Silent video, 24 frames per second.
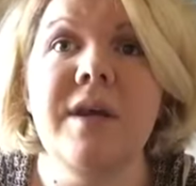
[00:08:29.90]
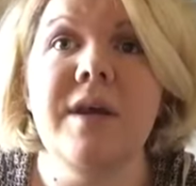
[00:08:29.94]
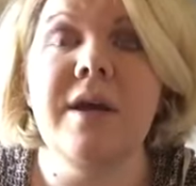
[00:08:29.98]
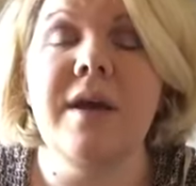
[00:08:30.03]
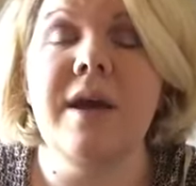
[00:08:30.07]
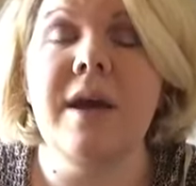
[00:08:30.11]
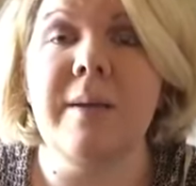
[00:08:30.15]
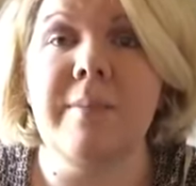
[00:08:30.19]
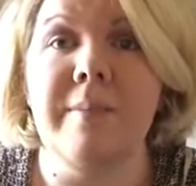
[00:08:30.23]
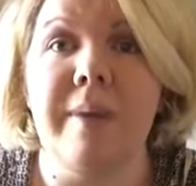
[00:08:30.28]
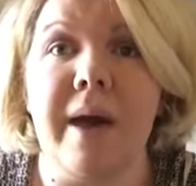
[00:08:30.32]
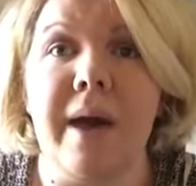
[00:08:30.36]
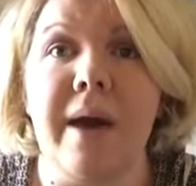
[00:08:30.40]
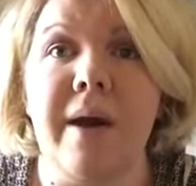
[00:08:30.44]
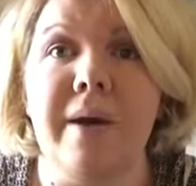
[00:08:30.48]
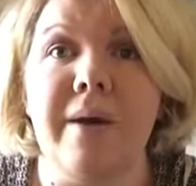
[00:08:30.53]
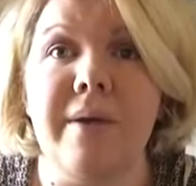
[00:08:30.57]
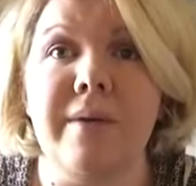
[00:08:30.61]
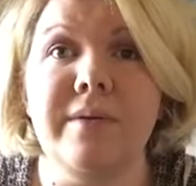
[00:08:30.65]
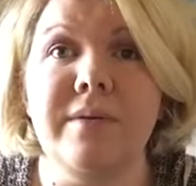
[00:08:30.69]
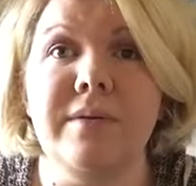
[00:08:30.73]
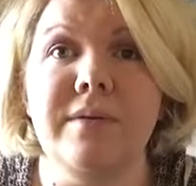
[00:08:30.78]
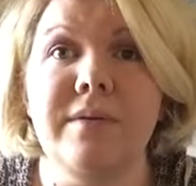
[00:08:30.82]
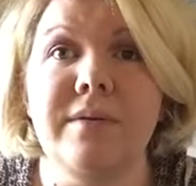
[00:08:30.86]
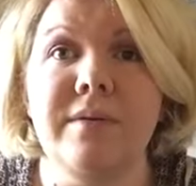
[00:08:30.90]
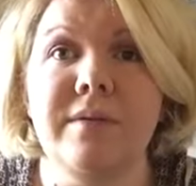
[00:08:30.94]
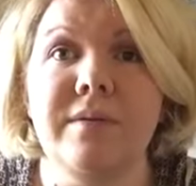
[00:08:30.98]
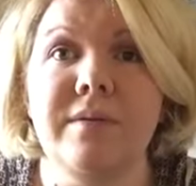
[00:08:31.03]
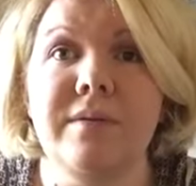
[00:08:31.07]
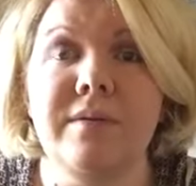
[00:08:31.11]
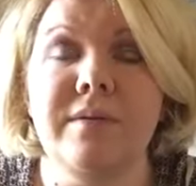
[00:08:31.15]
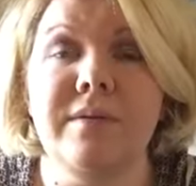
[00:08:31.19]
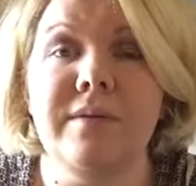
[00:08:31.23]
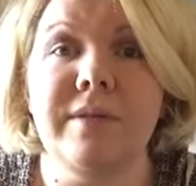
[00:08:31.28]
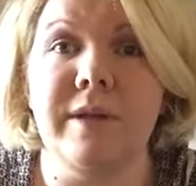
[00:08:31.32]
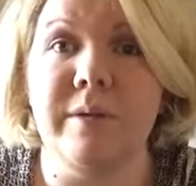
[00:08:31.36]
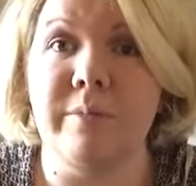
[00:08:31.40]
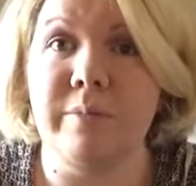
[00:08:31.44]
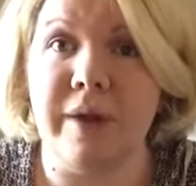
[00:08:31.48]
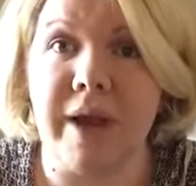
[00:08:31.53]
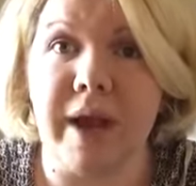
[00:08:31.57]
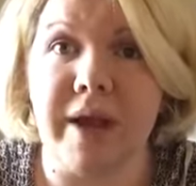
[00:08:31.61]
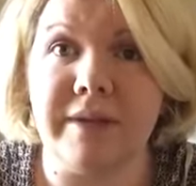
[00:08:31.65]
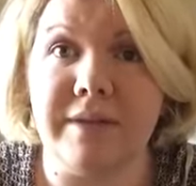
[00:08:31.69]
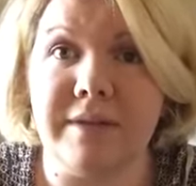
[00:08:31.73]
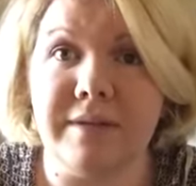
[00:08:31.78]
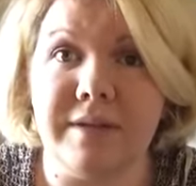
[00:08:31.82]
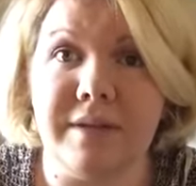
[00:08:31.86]
about their
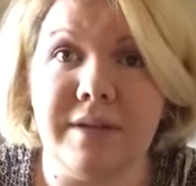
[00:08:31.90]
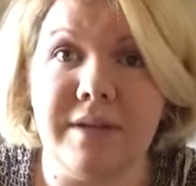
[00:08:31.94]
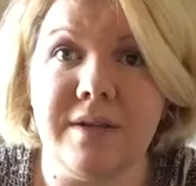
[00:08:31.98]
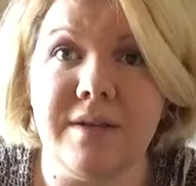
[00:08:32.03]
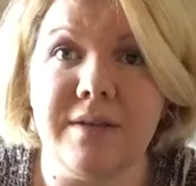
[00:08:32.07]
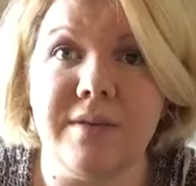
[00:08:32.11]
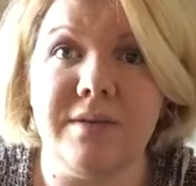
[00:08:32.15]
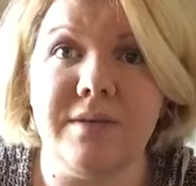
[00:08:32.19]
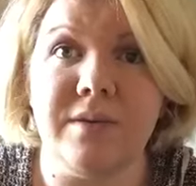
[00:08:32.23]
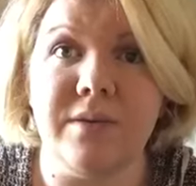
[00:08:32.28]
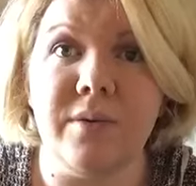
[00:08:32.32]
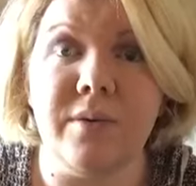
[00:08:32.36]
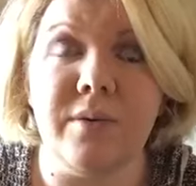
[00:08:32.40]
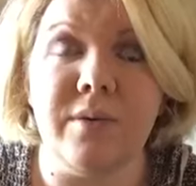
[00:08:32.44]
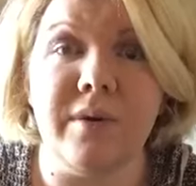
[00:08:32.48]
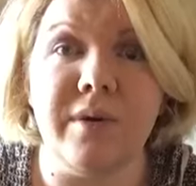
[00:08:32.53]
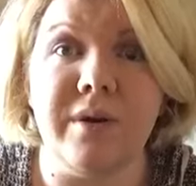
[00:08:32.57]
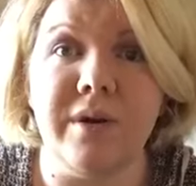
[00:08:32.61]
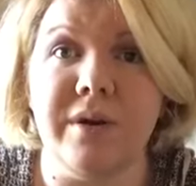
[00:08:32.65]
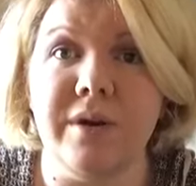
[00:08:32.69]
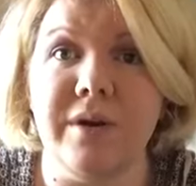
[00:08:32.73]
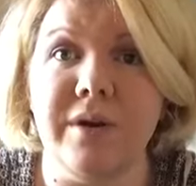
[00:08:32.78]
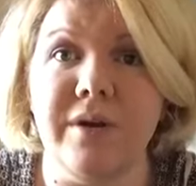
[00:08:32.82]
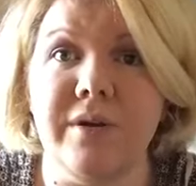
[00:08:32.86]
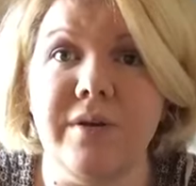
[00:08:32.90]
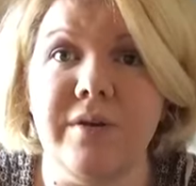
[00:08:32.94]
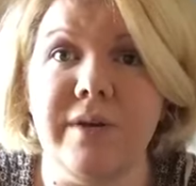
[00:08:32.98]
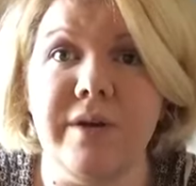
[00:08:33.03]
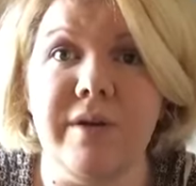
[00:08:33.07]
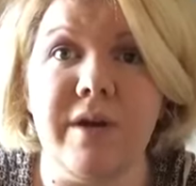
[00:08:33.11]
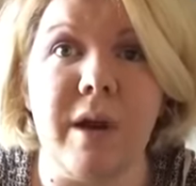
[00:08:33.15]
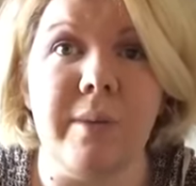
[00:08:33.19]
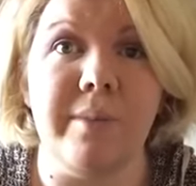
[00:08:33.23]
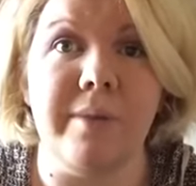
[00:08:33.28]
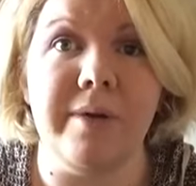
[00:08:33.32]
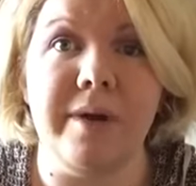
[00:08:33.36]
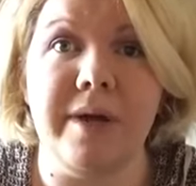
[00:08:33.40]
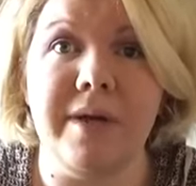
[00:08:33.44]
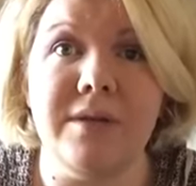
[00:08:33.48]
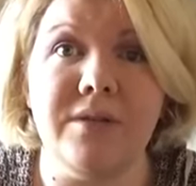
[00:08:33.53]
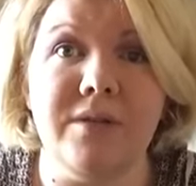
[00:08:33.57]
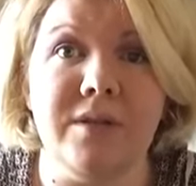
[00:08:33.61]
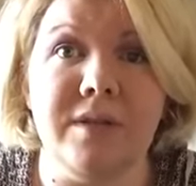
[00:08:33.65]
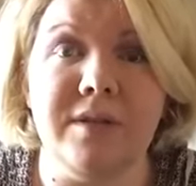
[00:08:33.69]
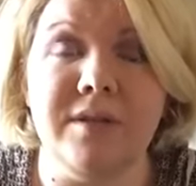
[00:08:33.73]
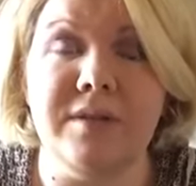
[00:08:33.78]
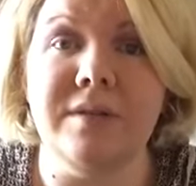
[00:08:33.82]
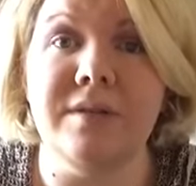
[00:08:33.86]
practices or their
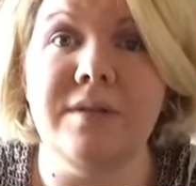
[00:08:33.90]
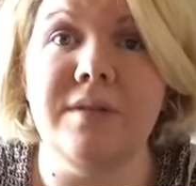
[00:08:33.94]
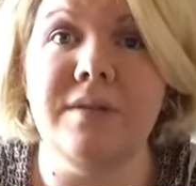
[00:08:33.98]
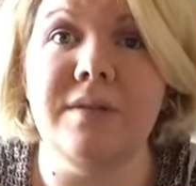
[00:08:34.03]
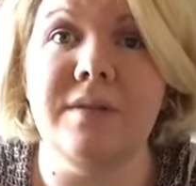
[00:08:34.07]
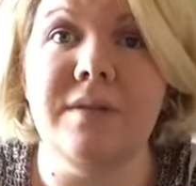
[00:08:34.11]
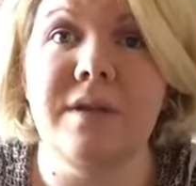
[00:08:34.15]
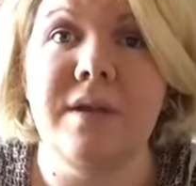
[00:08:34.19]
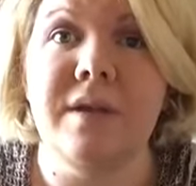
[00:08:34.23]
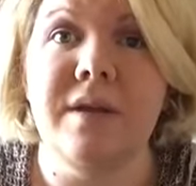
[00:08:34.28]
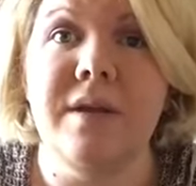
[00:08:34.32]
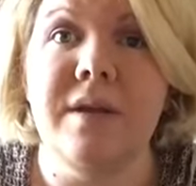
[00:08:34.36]
operations,